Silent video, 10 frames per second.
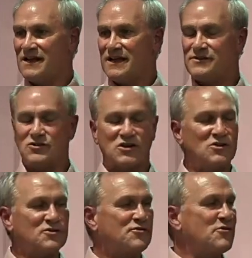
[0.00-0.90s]
You can look
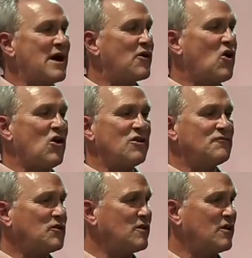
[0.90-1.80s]
throughout all of,
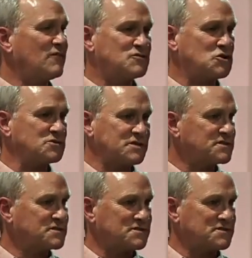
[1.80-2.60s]
of church history.